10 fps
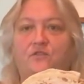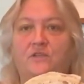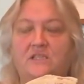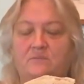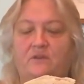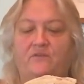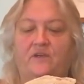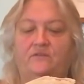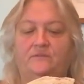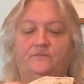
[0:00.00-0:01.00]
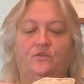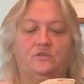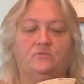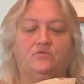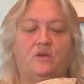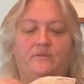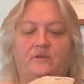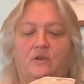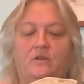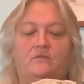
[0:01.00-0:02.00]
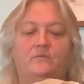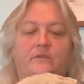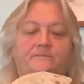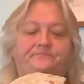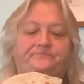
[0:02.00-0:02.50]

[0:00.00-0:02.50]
food is my favorite. Of course, I'm dropping it all over me.